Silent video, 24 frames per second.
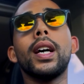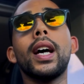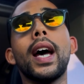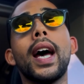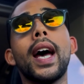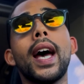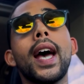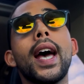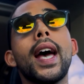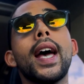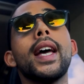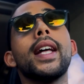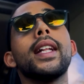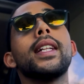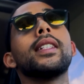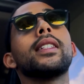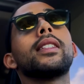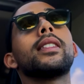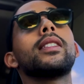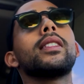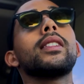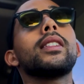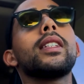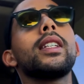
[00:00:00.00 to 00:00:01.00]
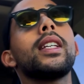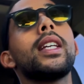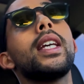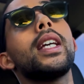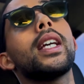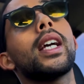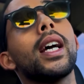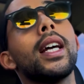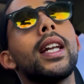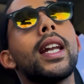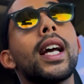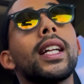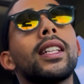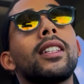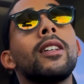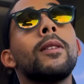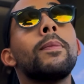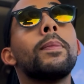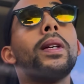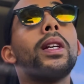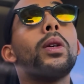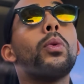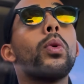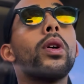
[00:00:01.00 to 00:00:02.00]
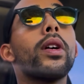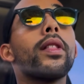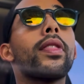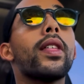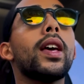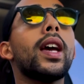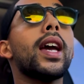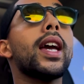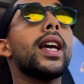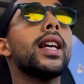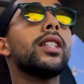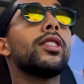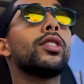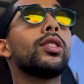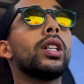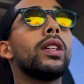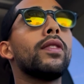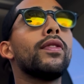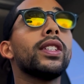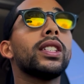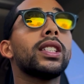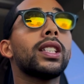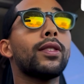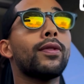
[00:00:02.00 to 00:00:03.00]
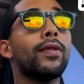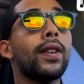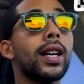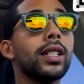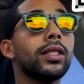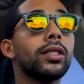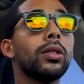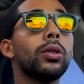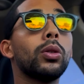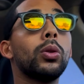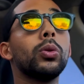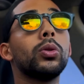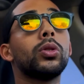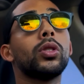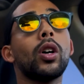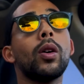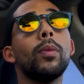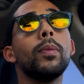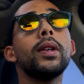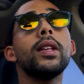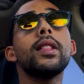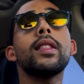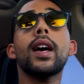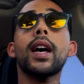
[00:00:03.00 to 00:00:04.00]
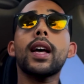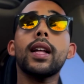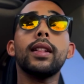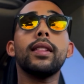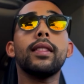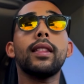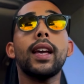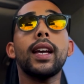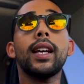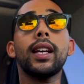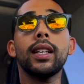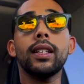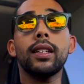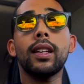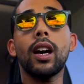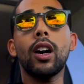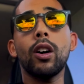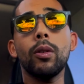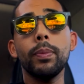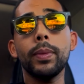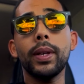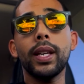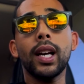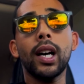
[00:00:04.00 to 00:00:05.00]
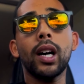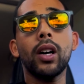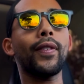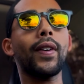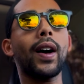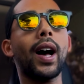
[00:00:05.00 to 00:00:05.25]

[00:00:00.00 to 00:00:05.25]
and he connected me with a service advisor who told me that they can help me out.